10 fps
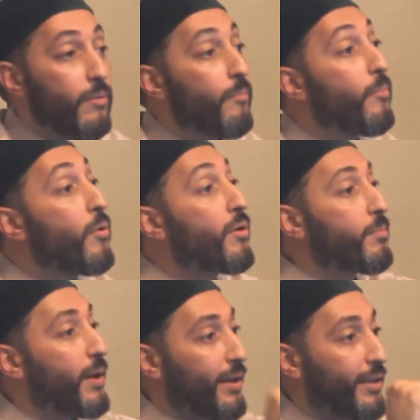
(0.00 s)
more
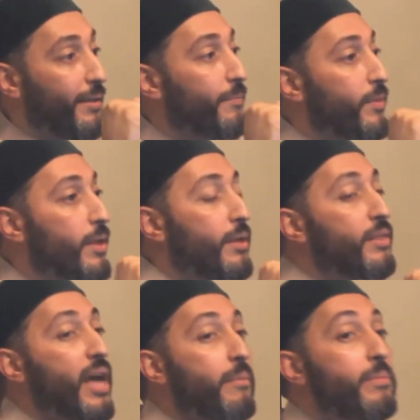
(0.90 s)
barakah.
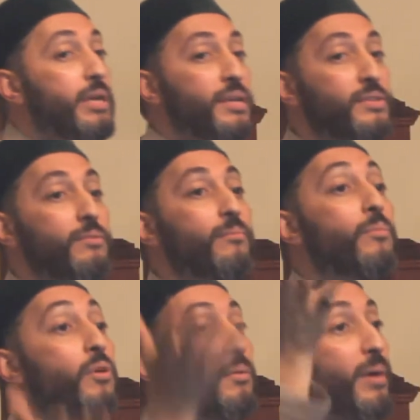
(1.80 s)
That means
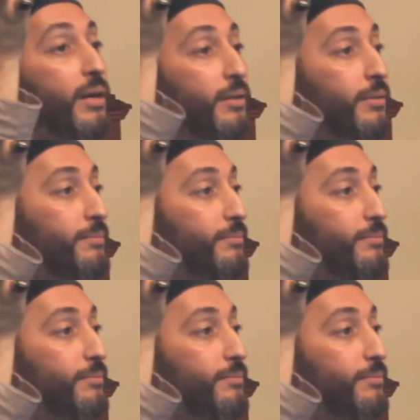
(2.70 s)
more mahar,